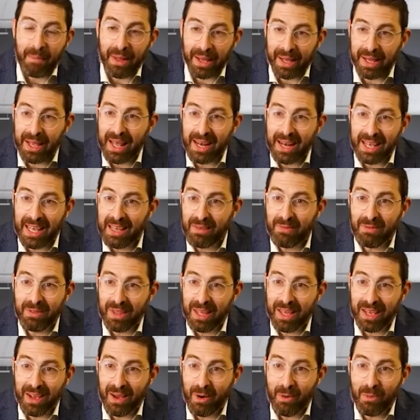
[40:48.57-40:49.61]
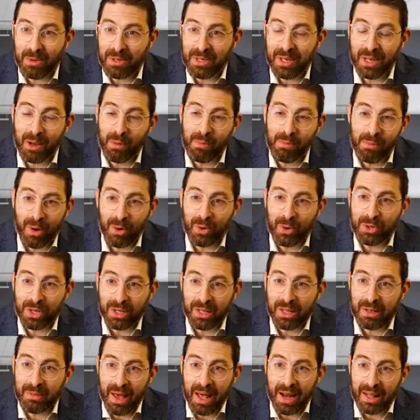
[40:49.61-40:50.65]
I'm like getting even like almost like
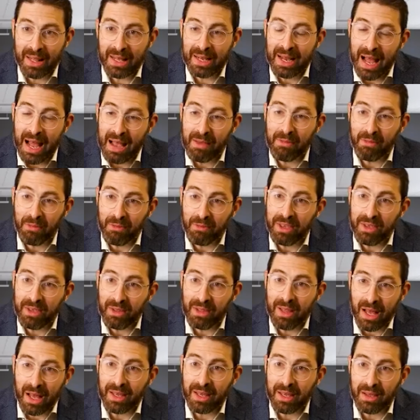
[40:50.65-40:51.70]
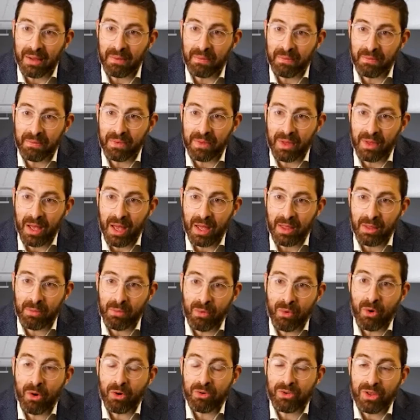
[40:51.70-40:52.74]
emotional about it. Like I feel lucky, and the
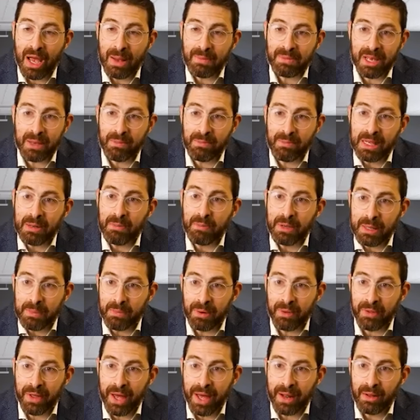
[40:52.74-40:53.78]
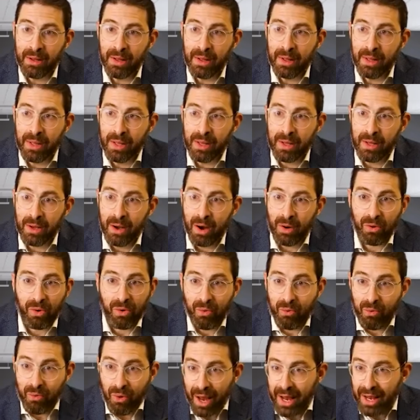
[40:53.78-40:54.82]
more times I meet people that are
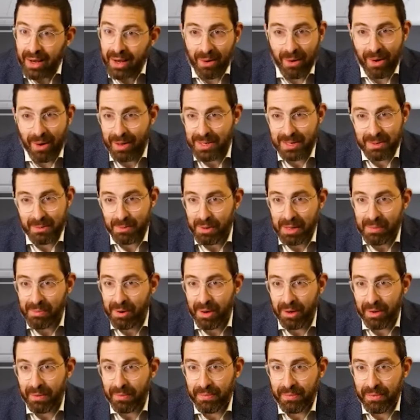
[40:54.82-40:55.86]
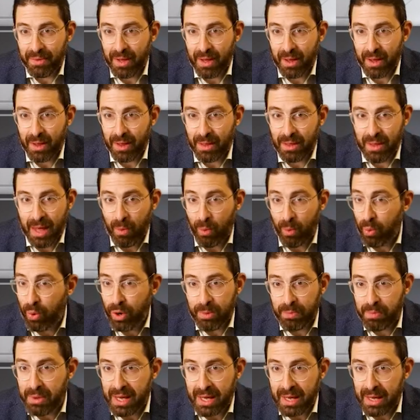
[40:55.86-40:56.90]
great, awesome people that
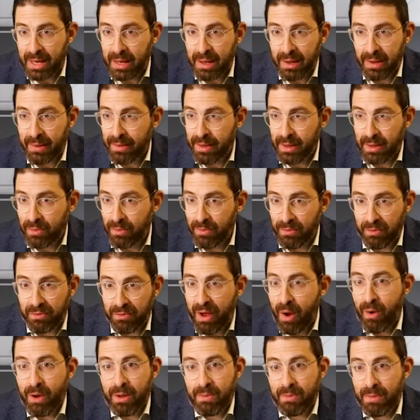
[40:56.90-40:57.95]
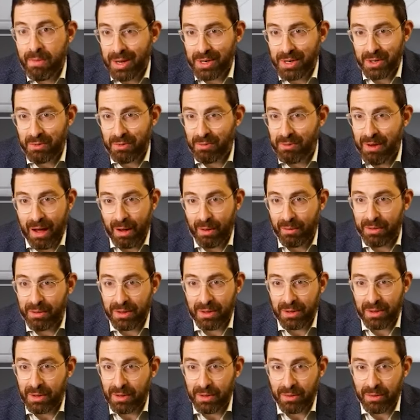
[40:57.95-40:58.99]
would be very much involved
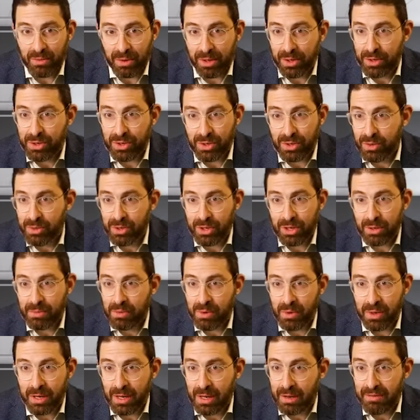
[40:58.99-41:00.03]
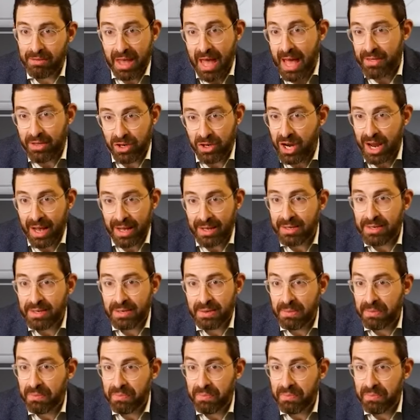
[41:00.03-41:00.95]
in the religious Jewish community if they had the chance.